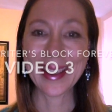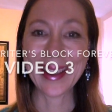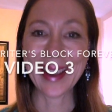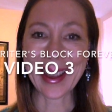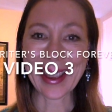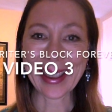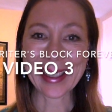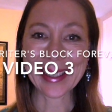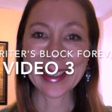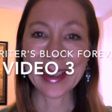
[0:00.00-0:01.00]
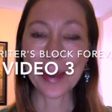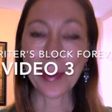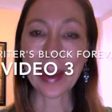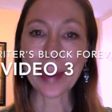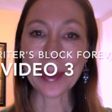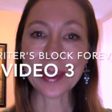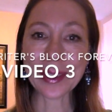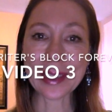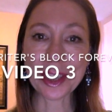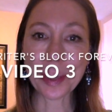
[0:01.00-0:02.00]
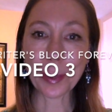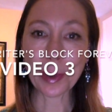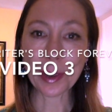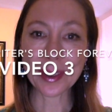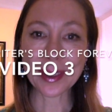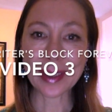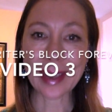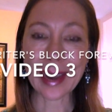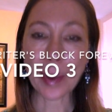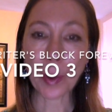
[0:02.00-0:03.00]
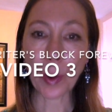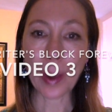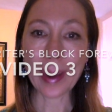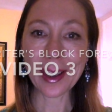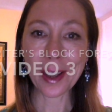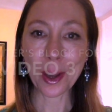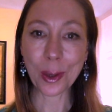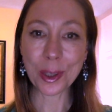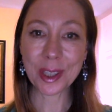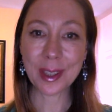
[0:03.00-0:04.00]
Hi, my name is Aleisha Brooks, and I'm a writing coach,